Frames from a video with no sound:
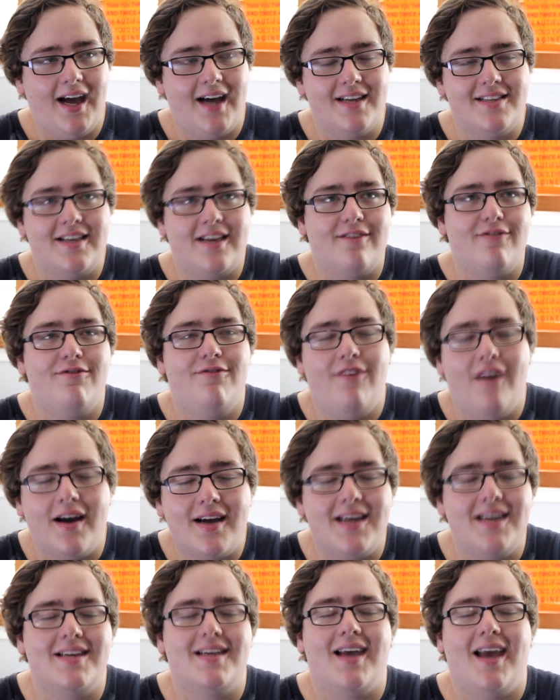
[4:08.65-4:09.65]
has a
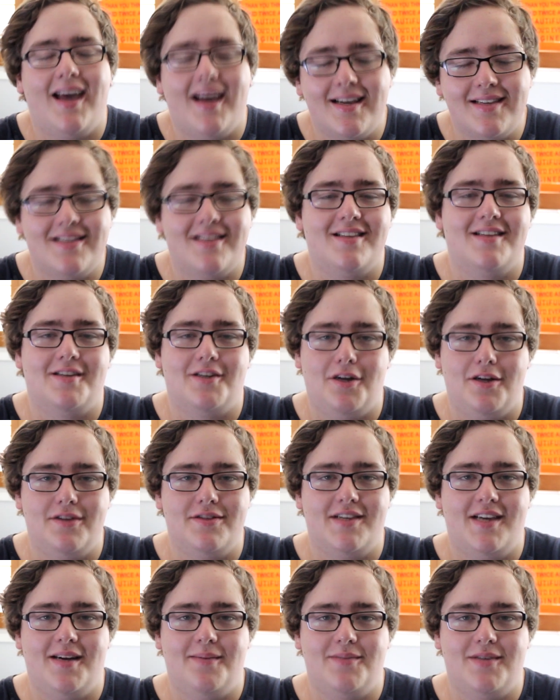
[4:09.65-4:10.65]
fucking excellent
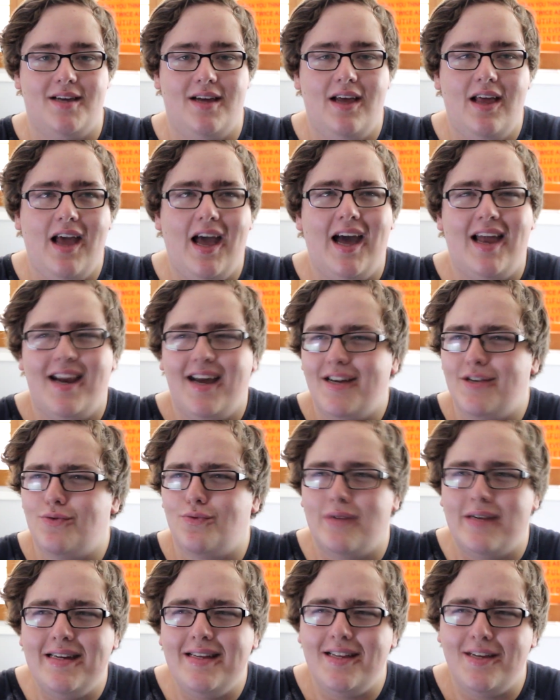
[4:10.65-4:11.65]
concept, and it has
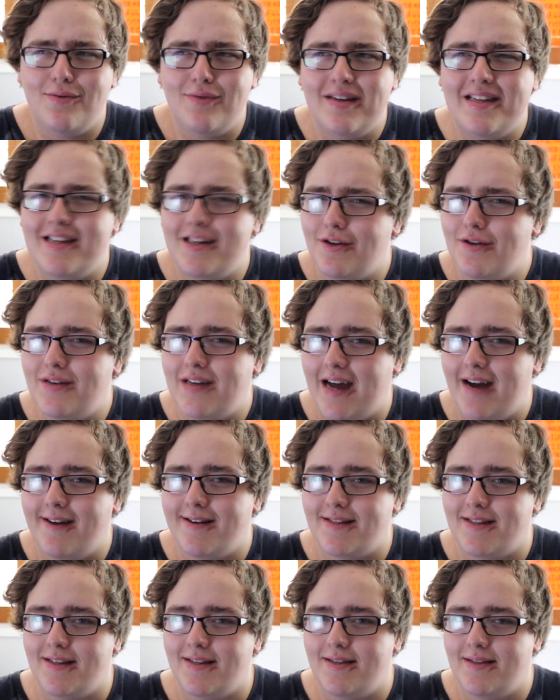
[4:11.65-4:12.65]
really, really good
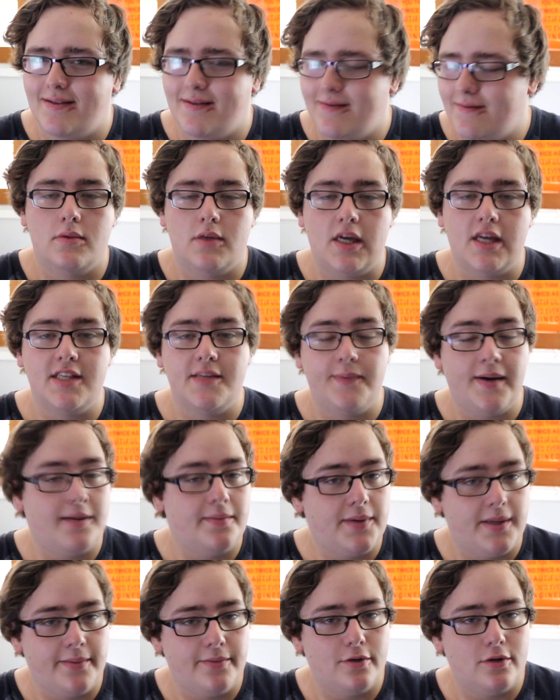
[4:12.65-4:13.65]
characters. It's
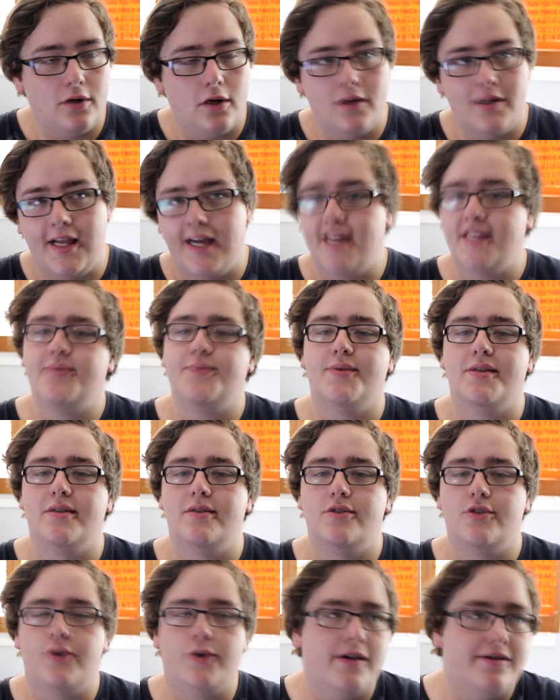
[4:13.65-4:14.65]
about people called
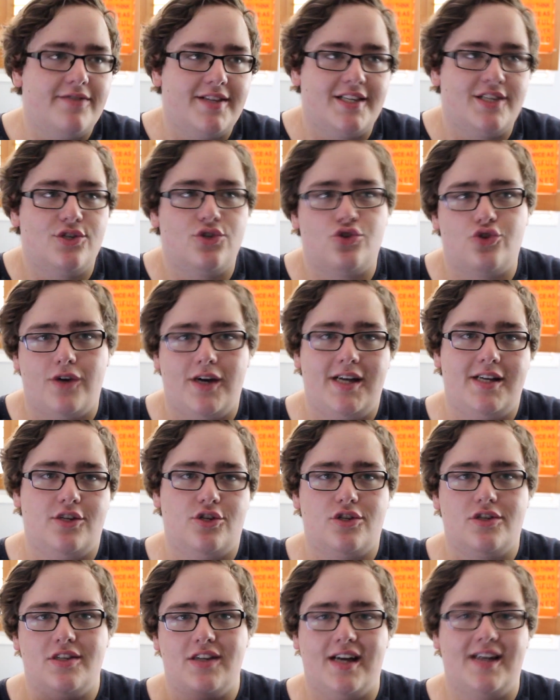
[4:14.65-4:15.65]
espers who have these
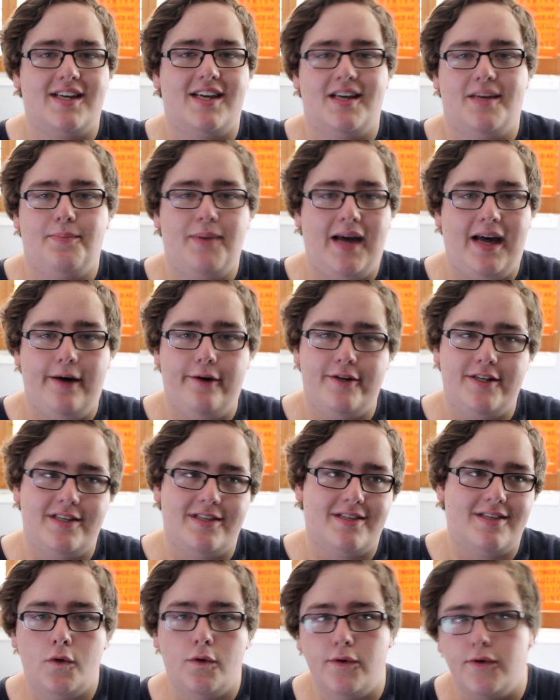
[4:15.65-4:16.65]
strange psychic
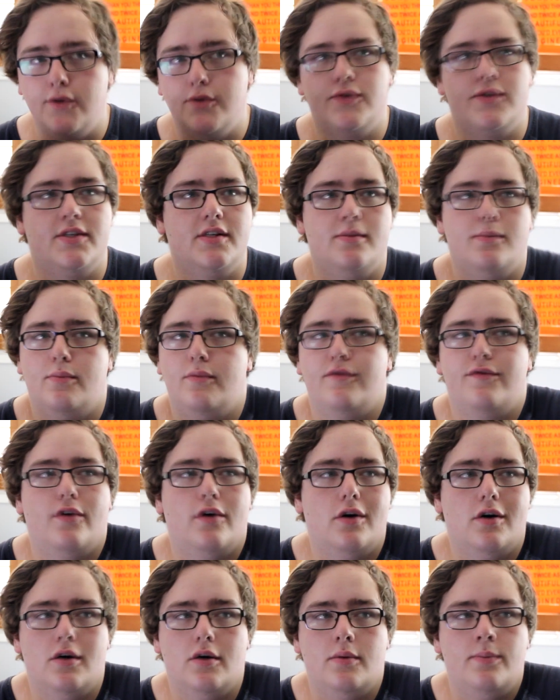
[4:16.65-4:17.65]
powers, who use them
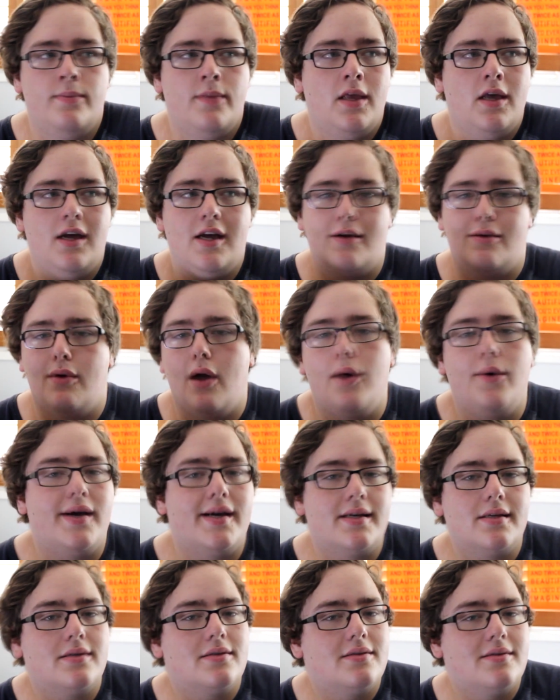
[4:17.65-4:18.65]
for
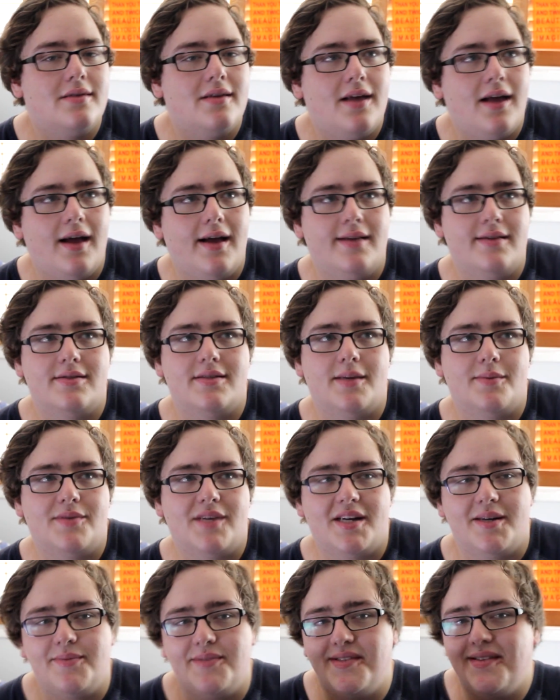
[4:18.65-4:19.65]
heroics and
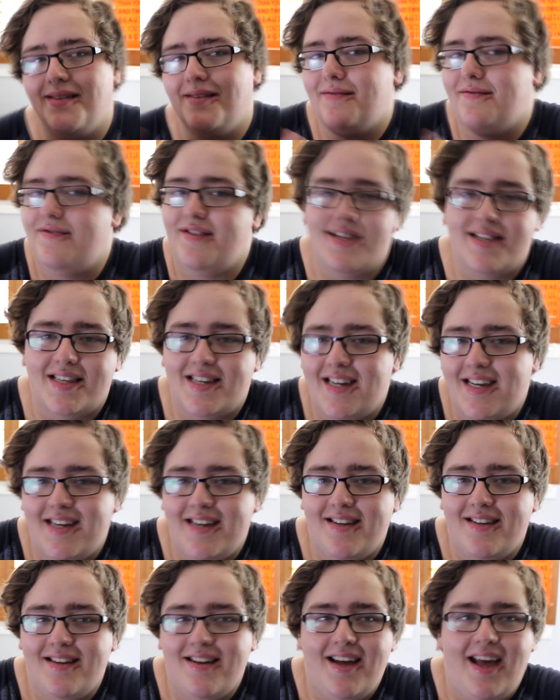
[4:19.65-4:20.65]
sometimes
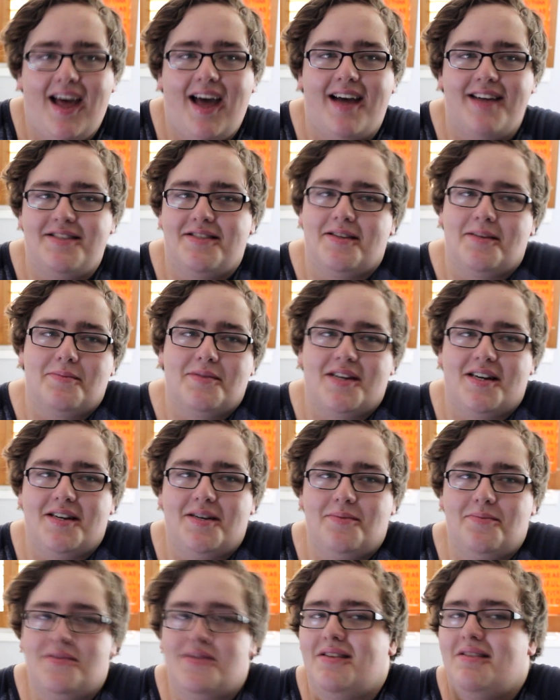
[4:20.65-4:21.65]
villainy and
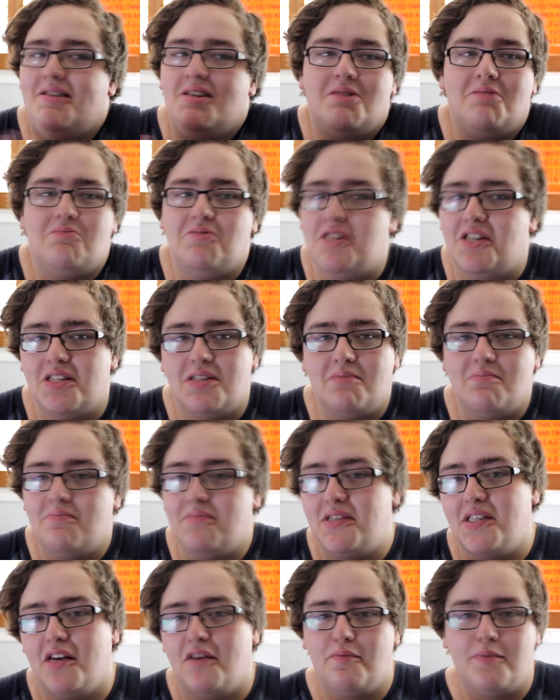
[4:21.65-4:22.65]
sometimes just
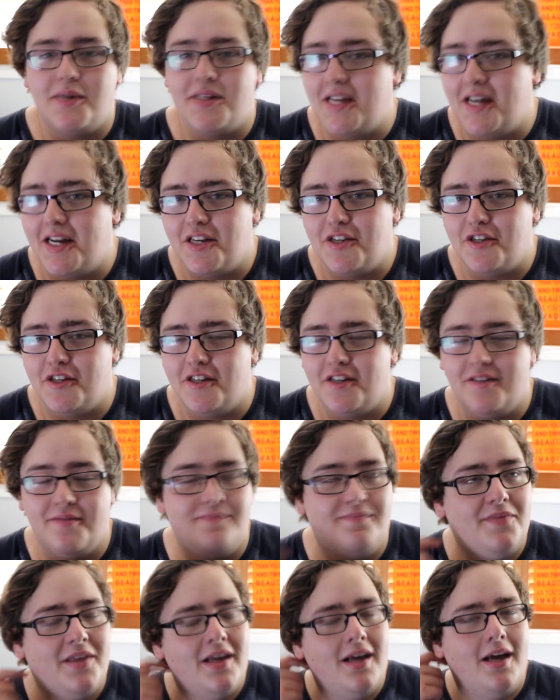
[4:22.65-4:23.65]
self-protection.